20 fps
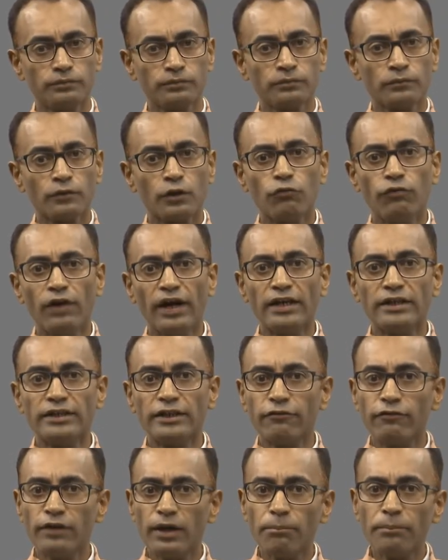While
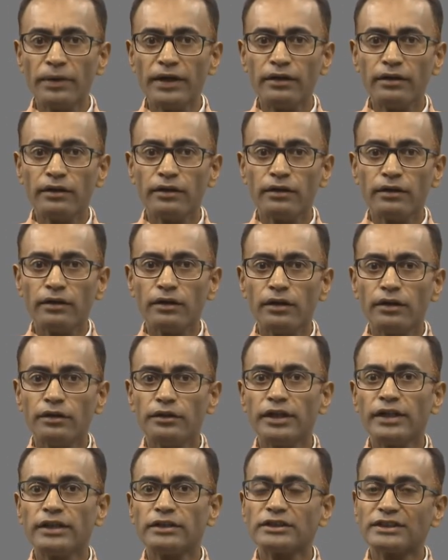developing the
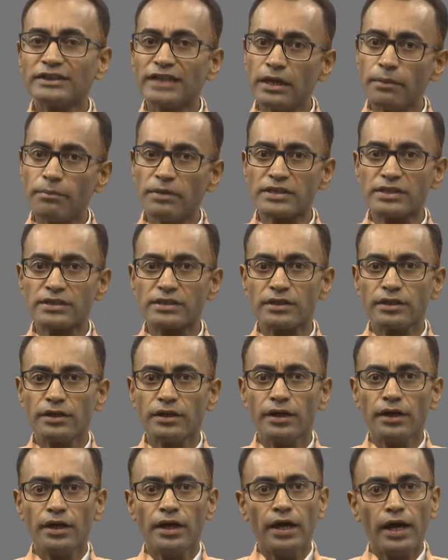syllabus,
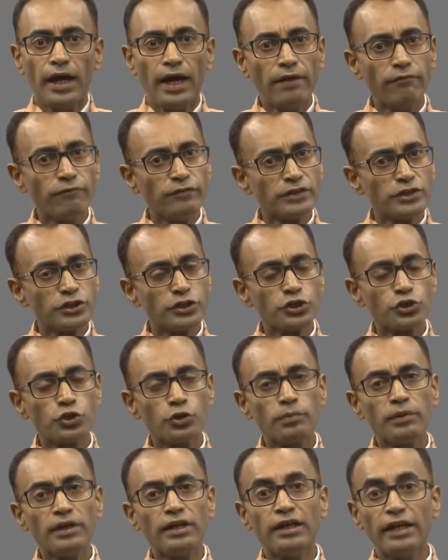emphasis should
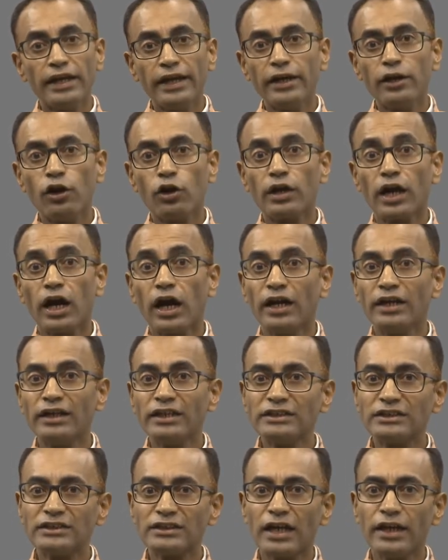be laid on
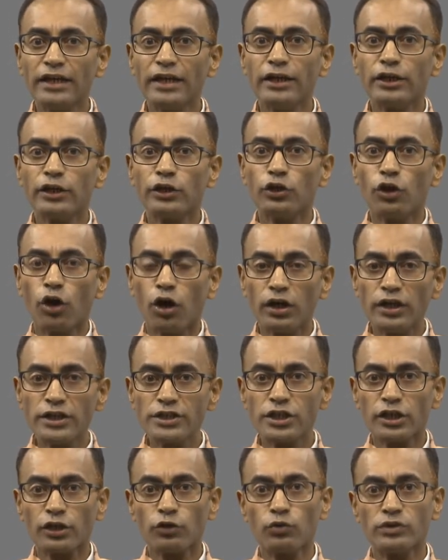understanding knowledge
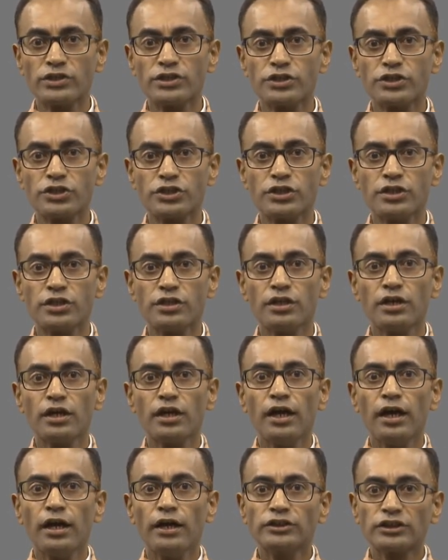acquisition,
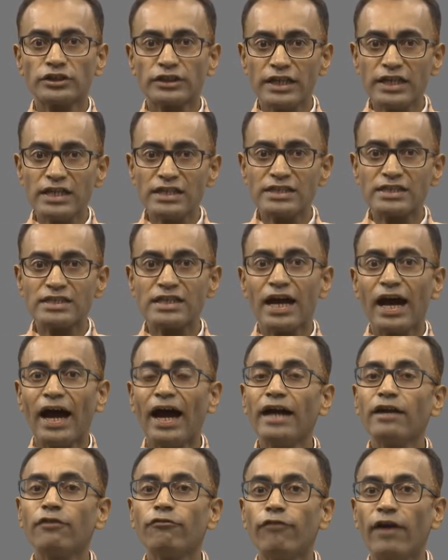skills,
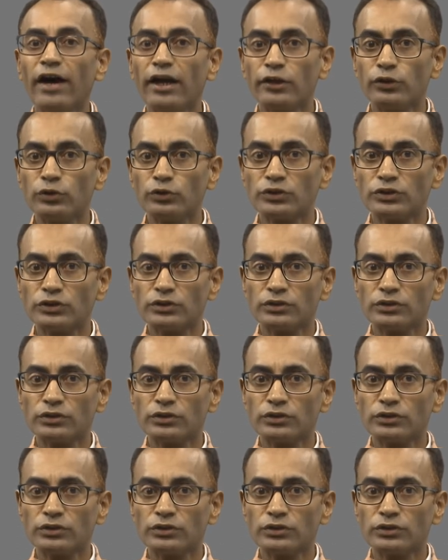and values.